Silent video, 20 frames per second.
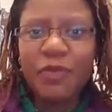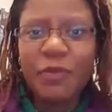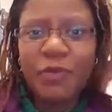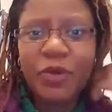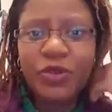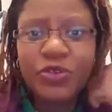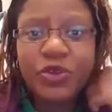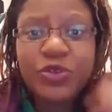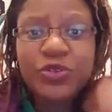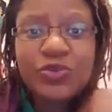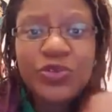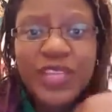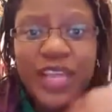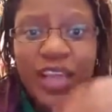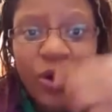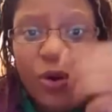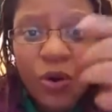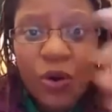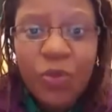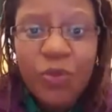people don't do
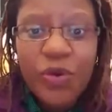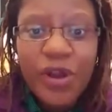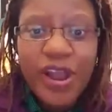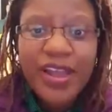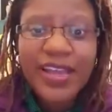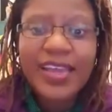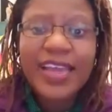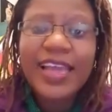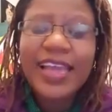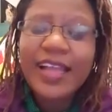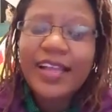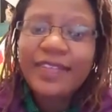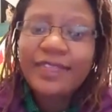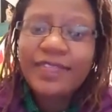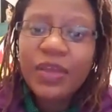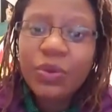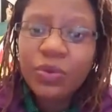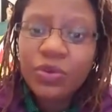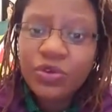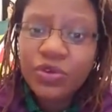their homework,
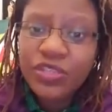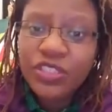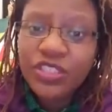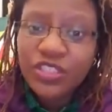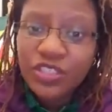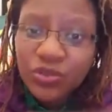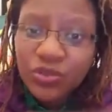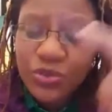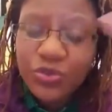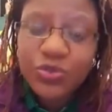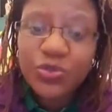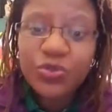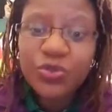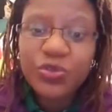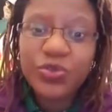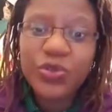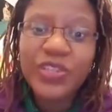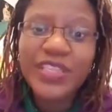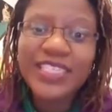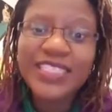they will continue to
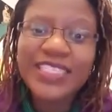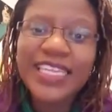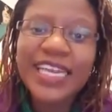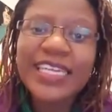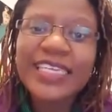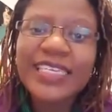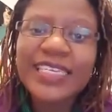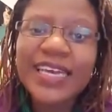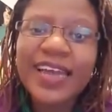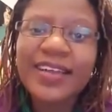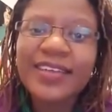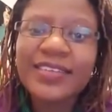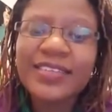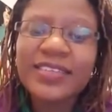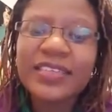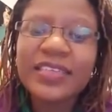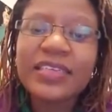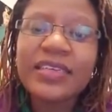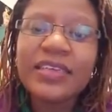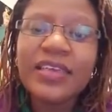lose on the
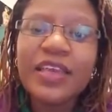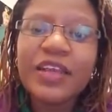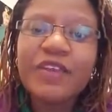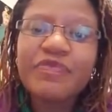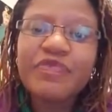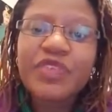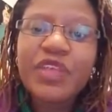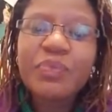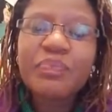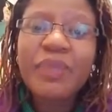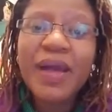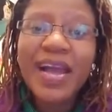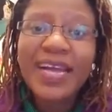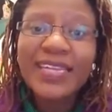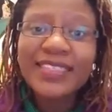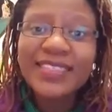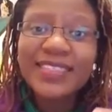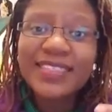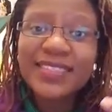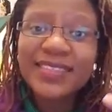technicality.
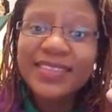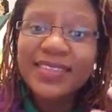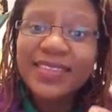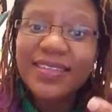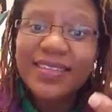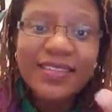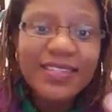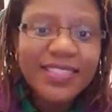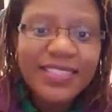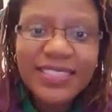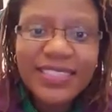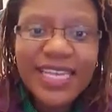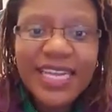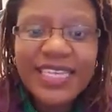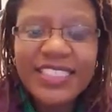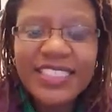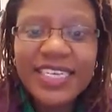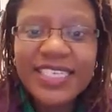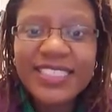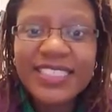But
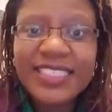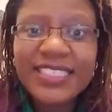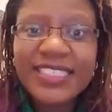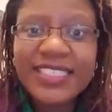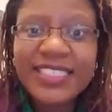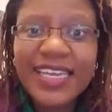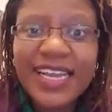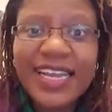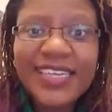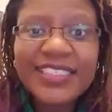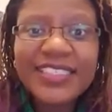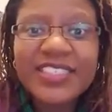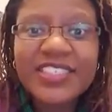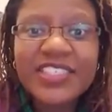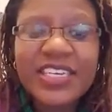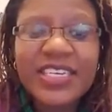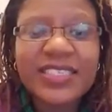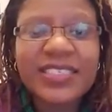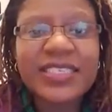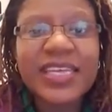such as
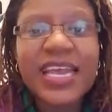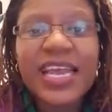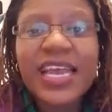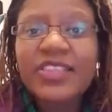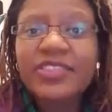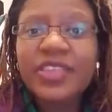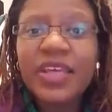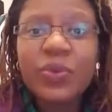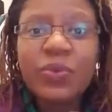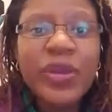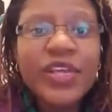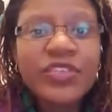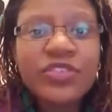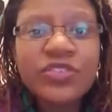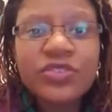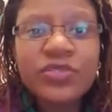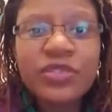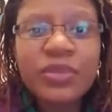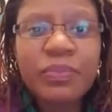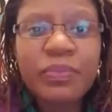it is, they
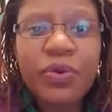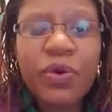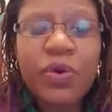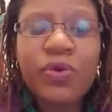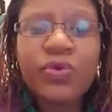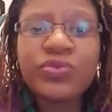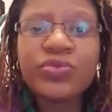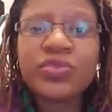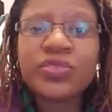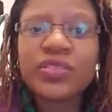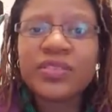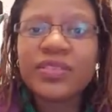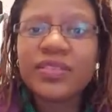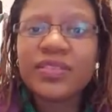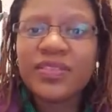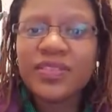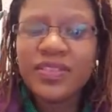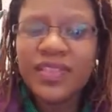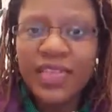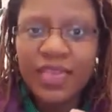went to the polls,
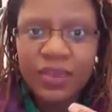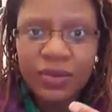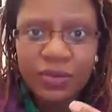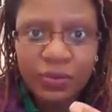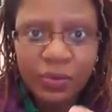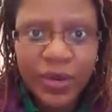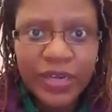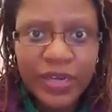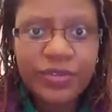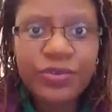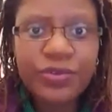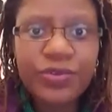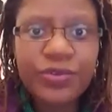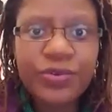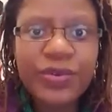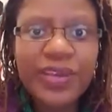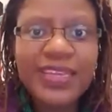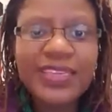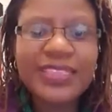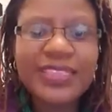they went
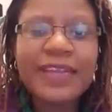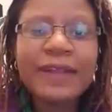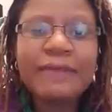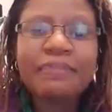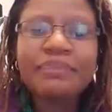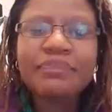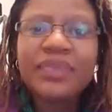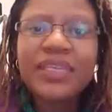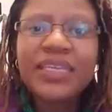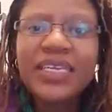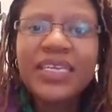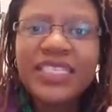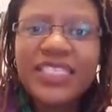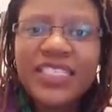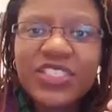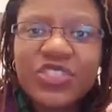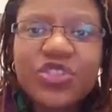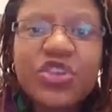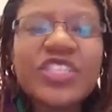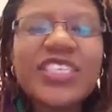through it. It
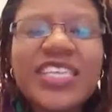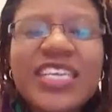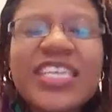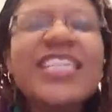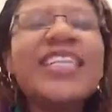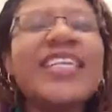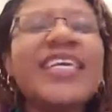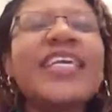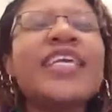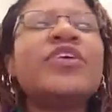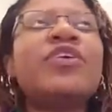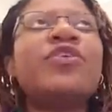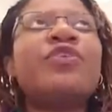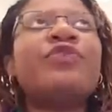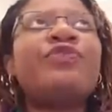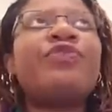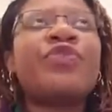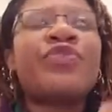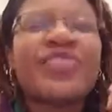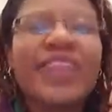is not
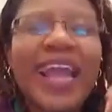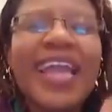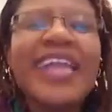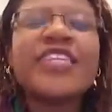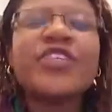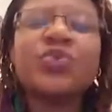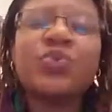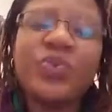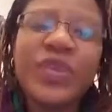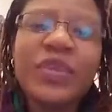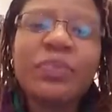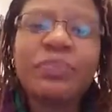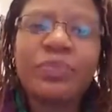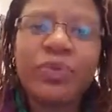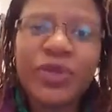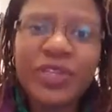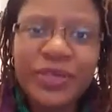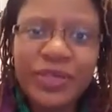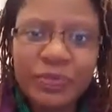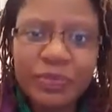illegal for right-wing
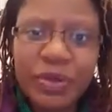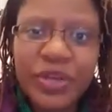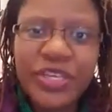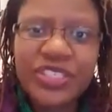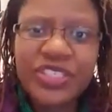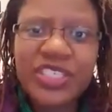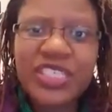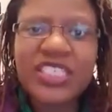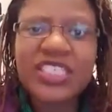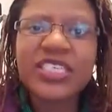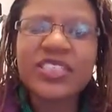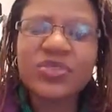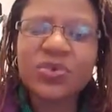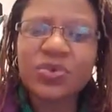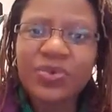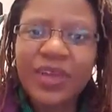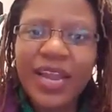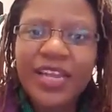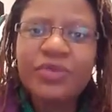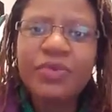politicians
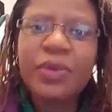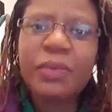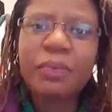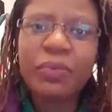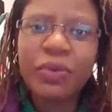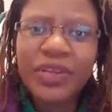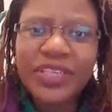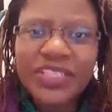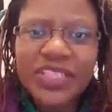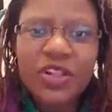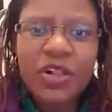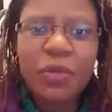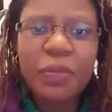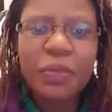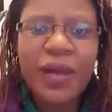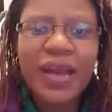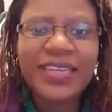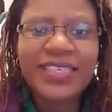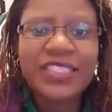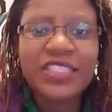or right-wing political
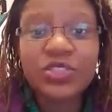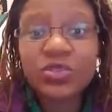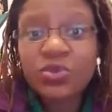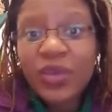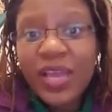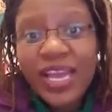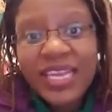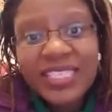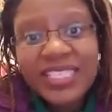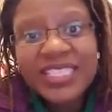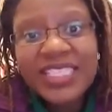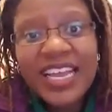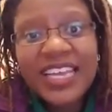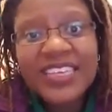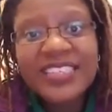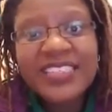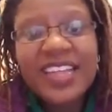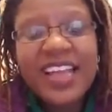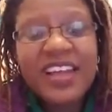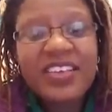parties to
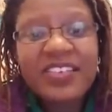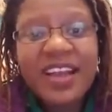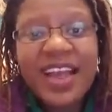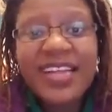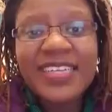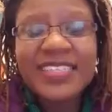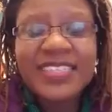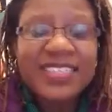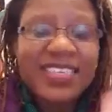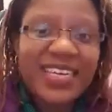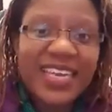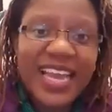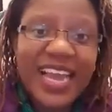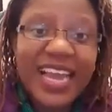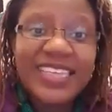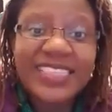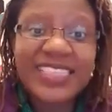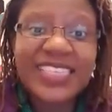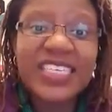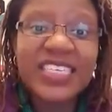exercise their rights
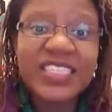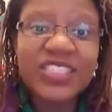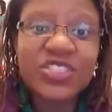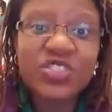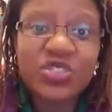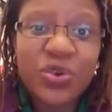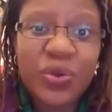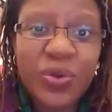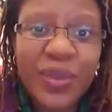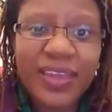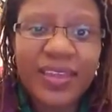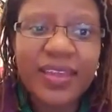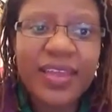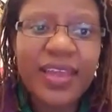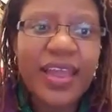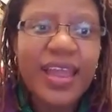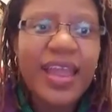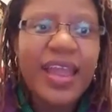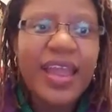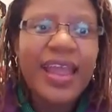as he's doing.
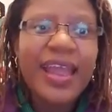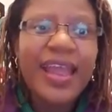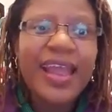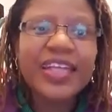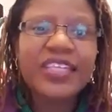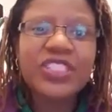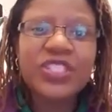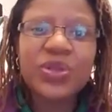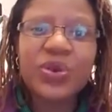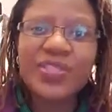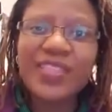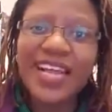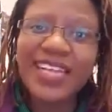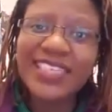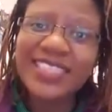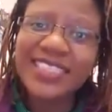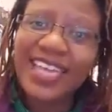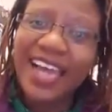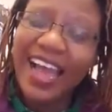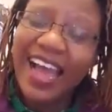And so
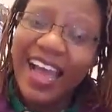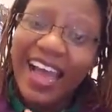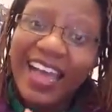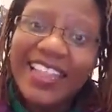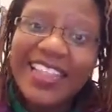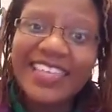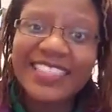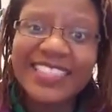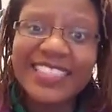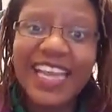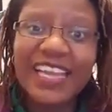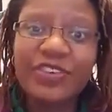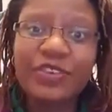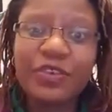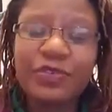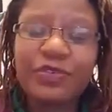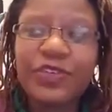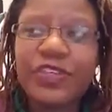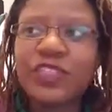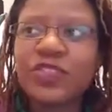that's the other side
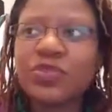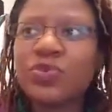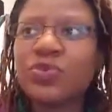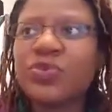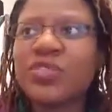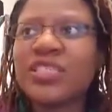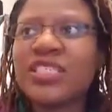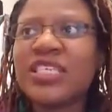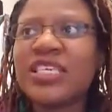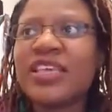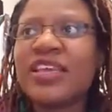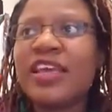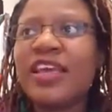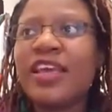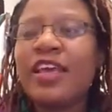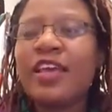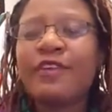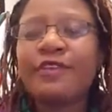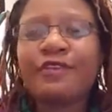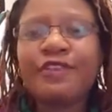of it. Kuti,
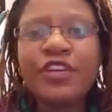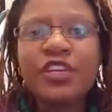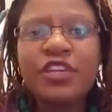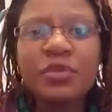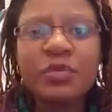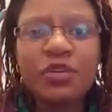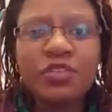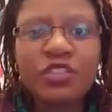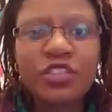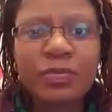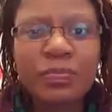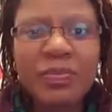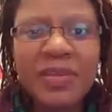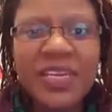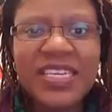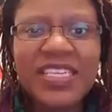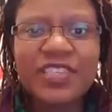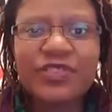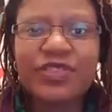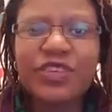freedom of
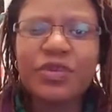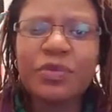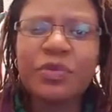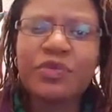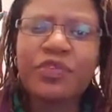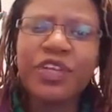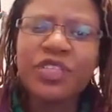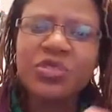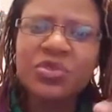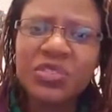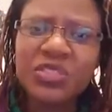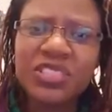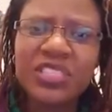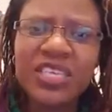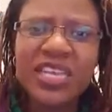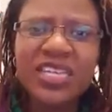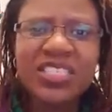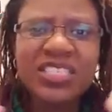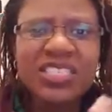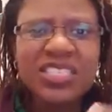speech, freedom of
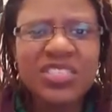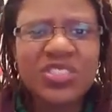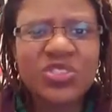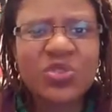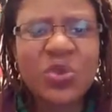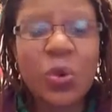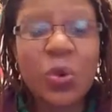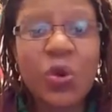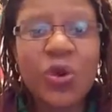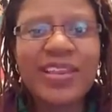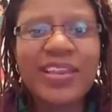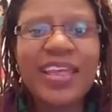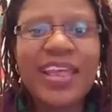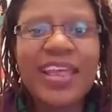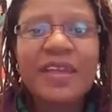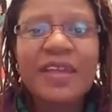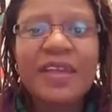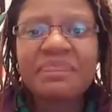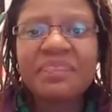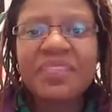association, and so on,
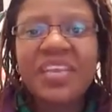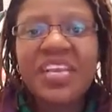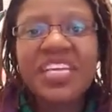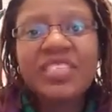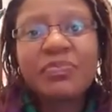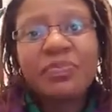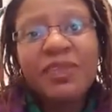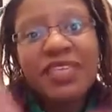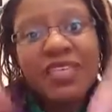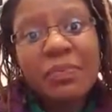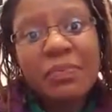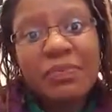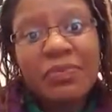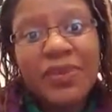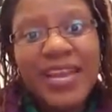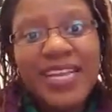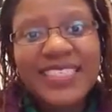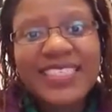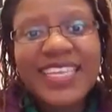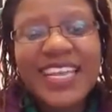has been
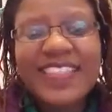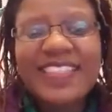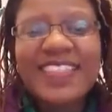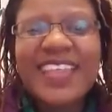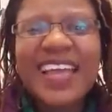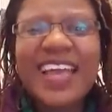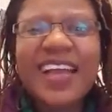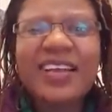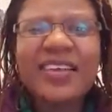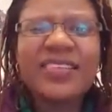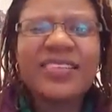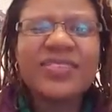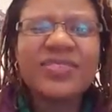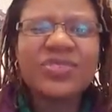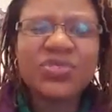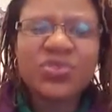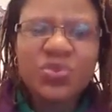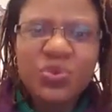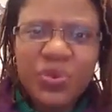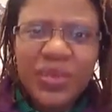embraced, and they are
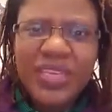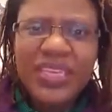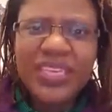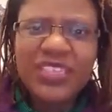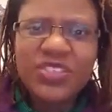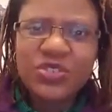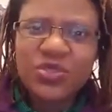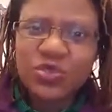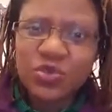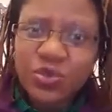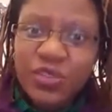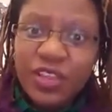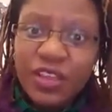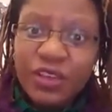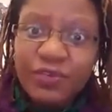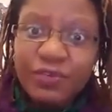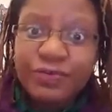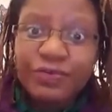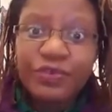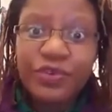doing it to
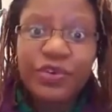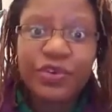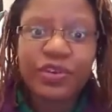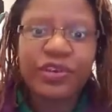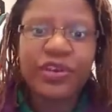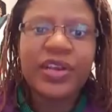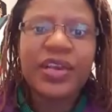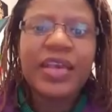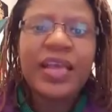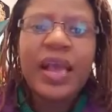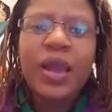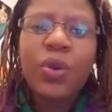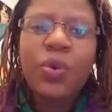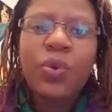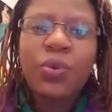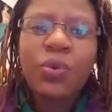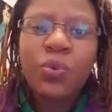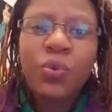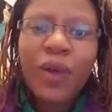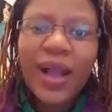the full.
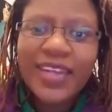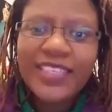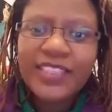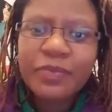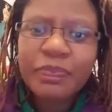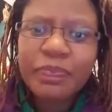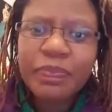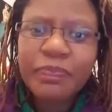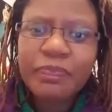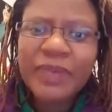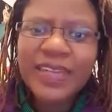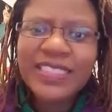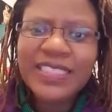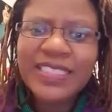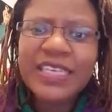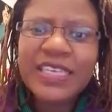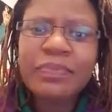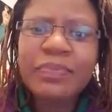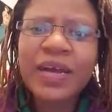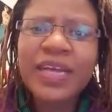What
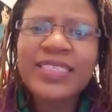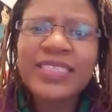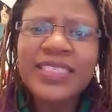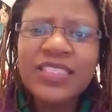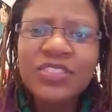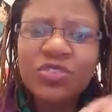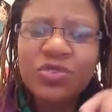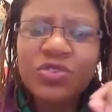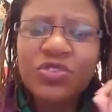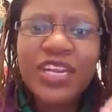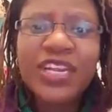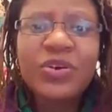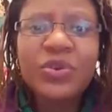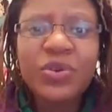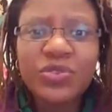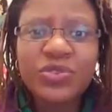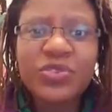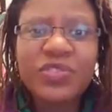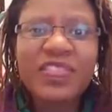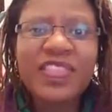Mazimba need to really
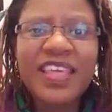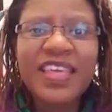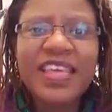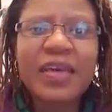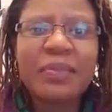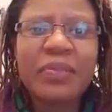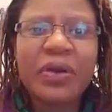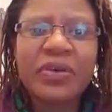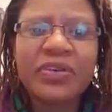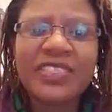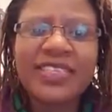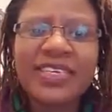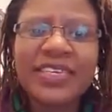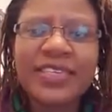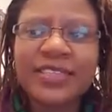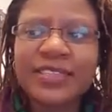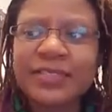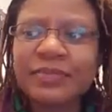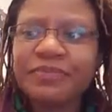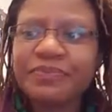also think about
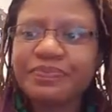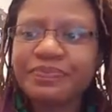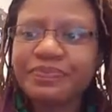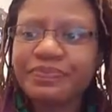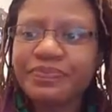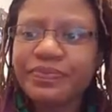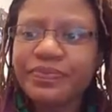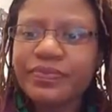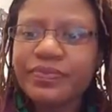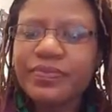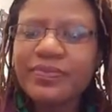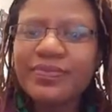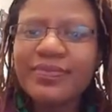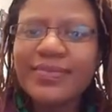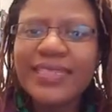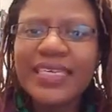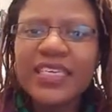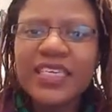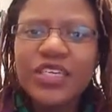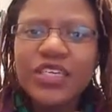is,
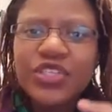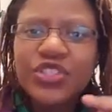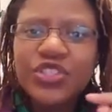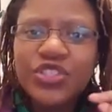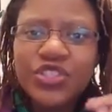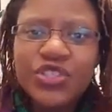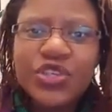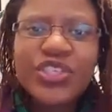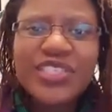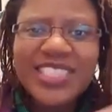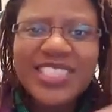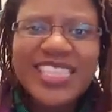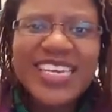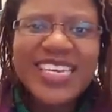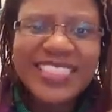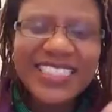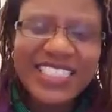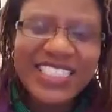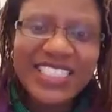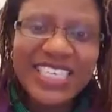should
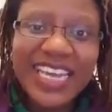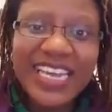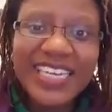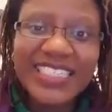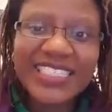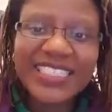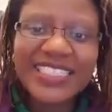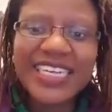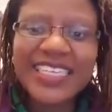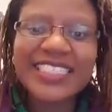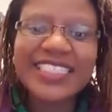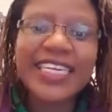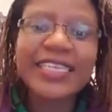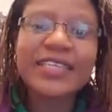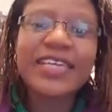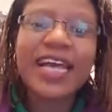things change such that